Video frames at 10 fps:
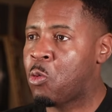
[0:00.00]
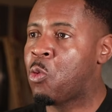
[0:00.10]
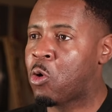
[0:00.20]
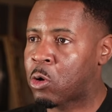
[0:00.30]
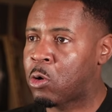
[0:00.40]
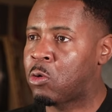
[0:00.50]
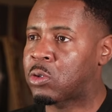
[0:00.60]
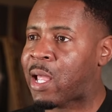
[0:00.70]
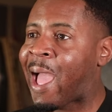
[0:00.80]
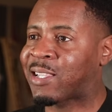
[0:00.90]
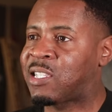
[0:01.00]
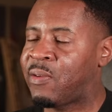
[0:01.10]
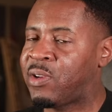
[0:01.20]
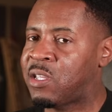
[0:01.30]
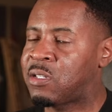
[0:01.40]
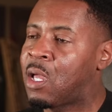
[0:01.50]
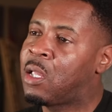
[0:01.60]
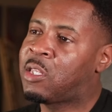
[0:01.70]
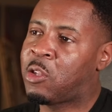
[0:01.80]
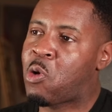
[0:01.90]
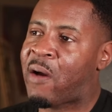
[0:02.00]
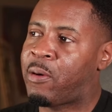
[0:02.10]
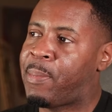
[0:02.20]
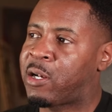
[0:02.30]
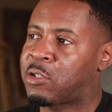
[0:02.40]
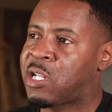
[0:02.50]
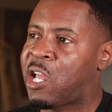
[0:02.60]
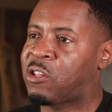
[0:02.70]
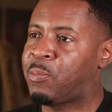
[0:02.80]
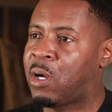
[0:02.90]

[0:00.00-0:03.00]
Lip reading: world activities, then you have a better chance.